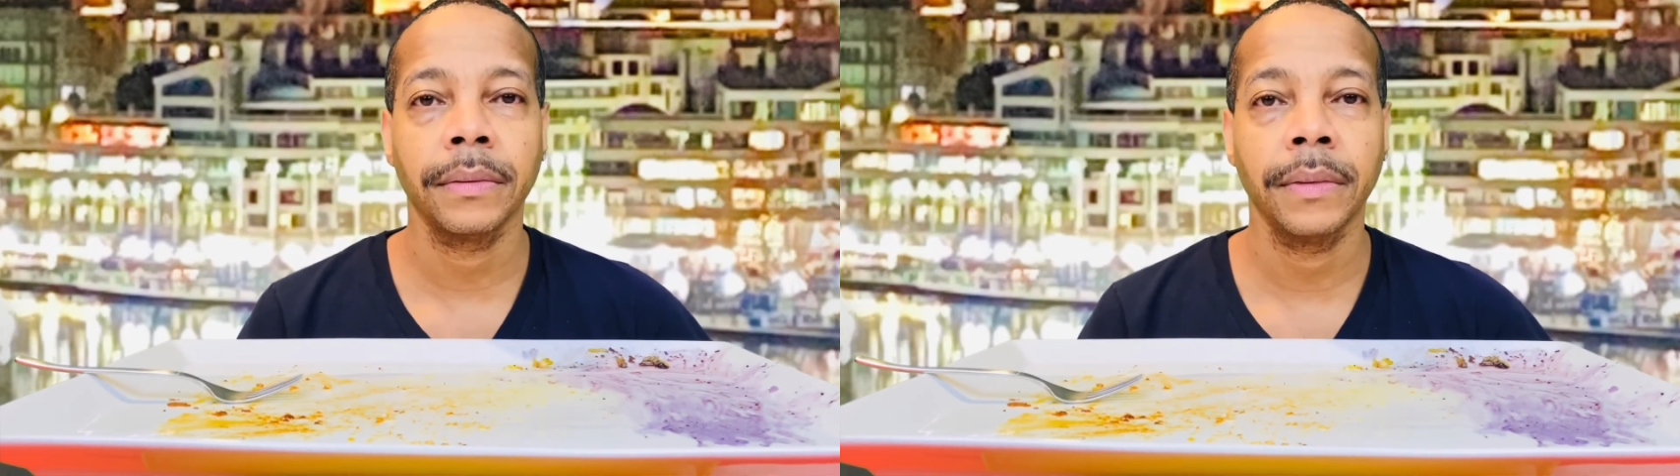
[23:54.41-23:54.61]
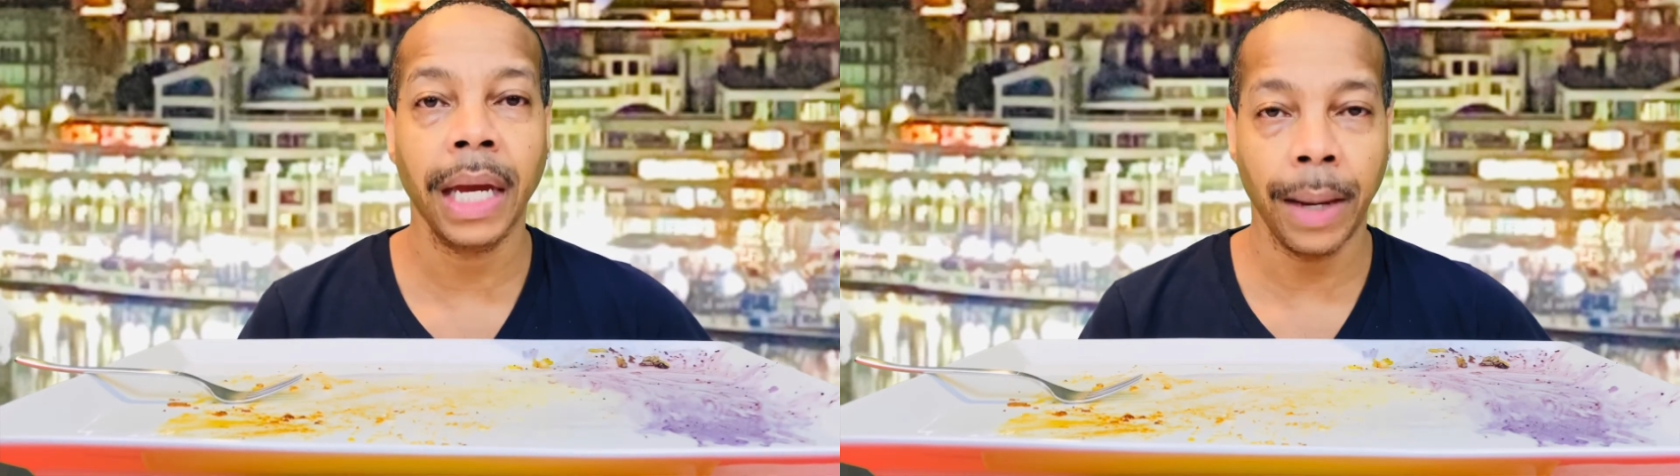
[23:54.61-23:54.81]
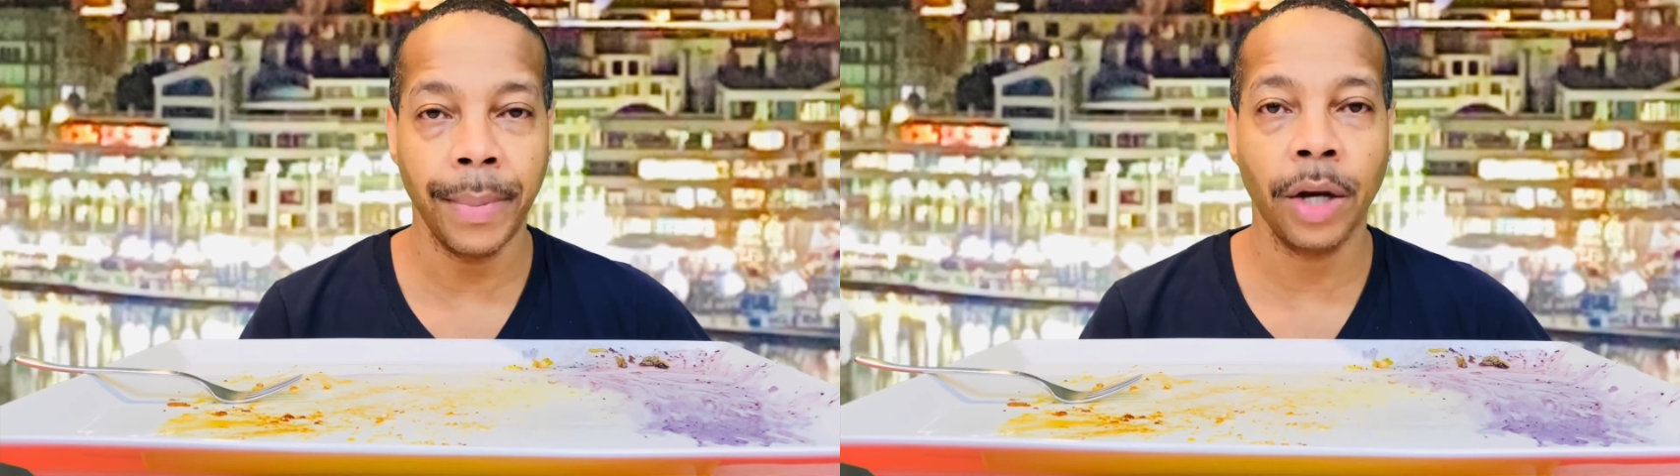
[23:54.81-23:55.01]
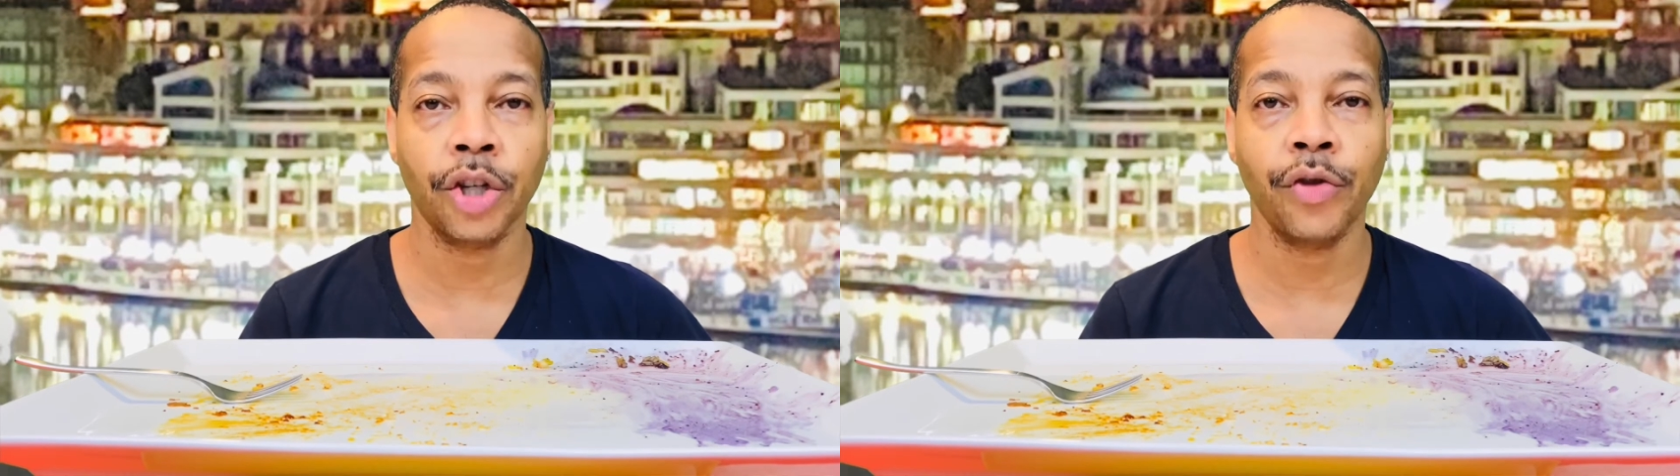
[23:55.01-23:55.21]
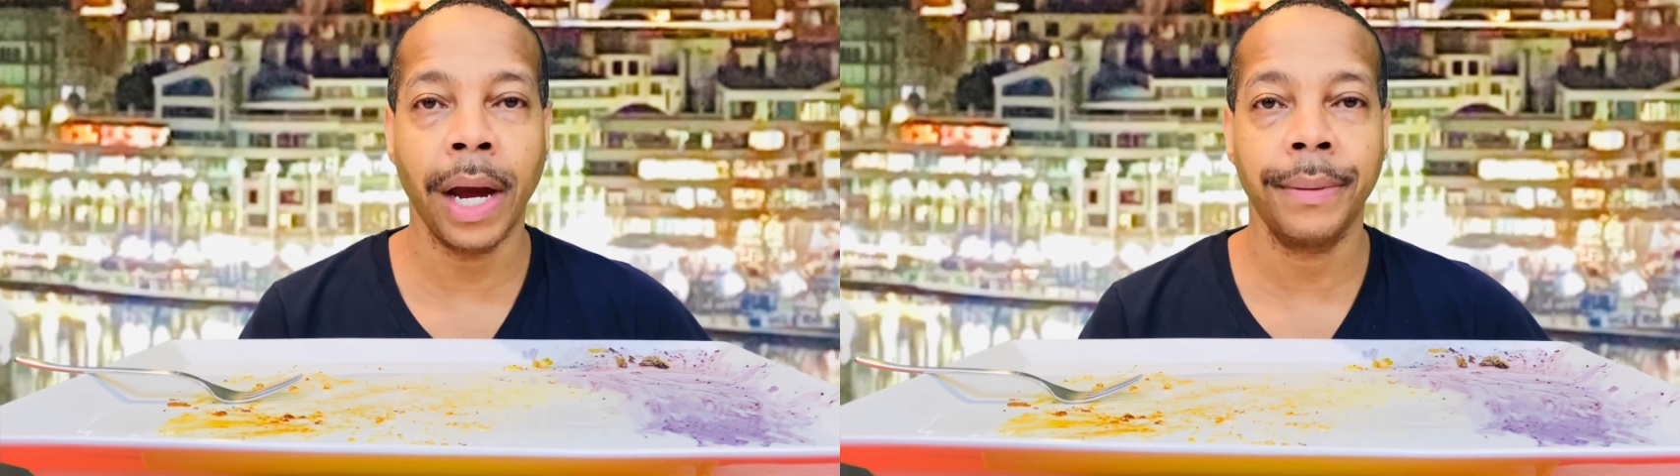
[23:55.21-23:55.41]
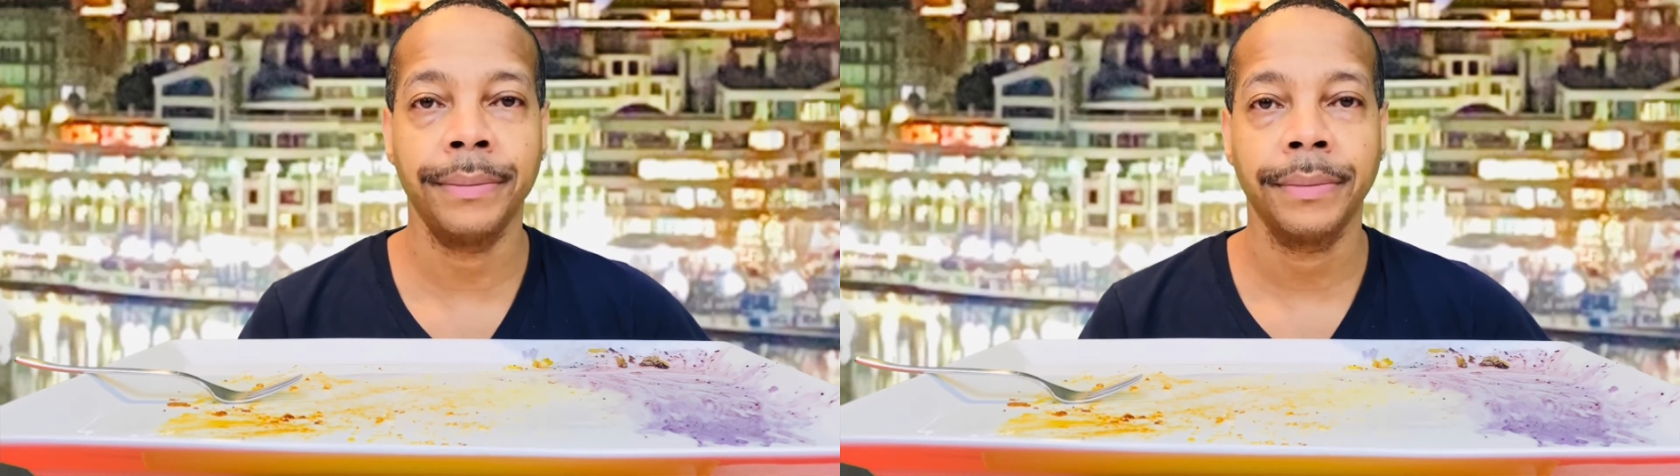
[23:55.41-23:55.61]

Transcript: Like a mouse trap.